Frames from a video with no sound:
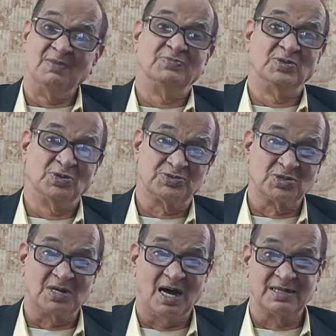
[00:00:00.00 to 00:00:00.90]
Films
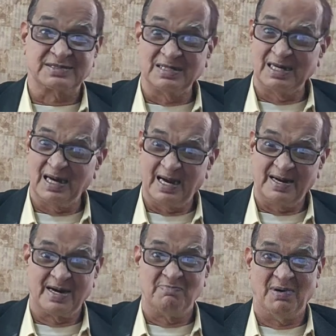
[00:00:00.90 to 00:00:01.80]
used to cost uh,
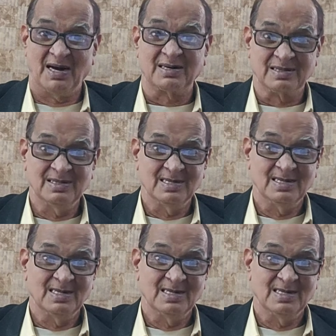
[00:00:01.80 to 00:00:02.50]
100 bucks